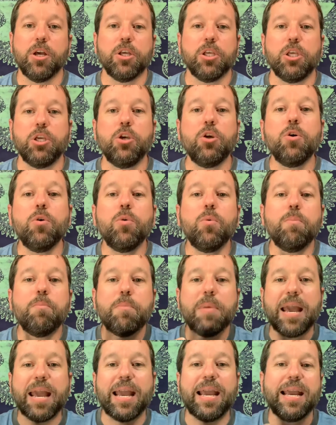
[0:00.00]
You
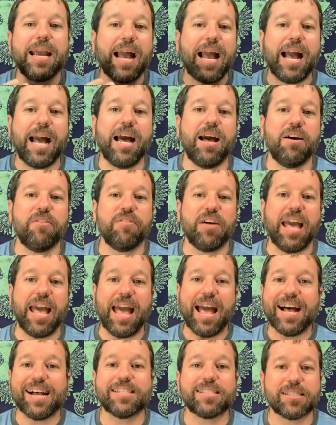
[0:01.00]
may have
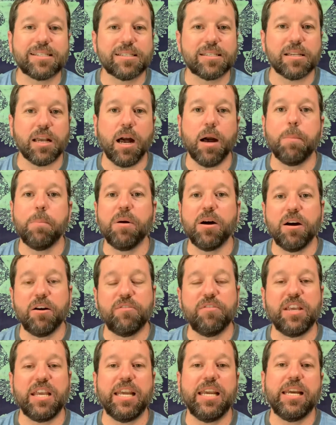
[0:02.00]
S
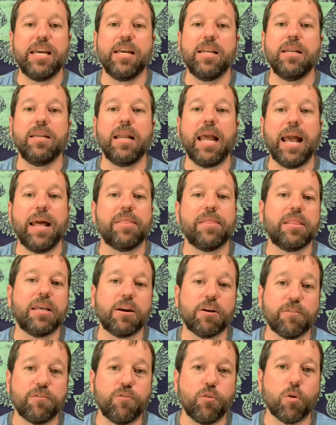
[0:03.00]
above N and
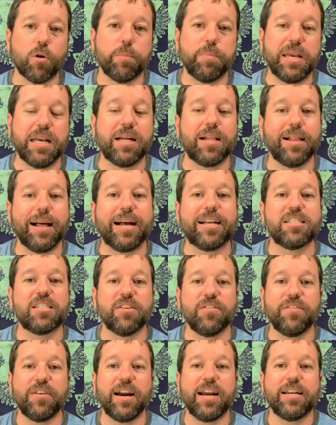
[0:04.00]
therefore be
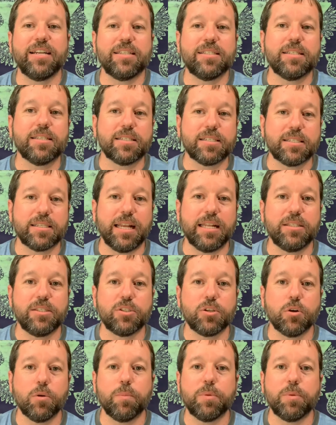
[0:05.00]
classified as a sensor,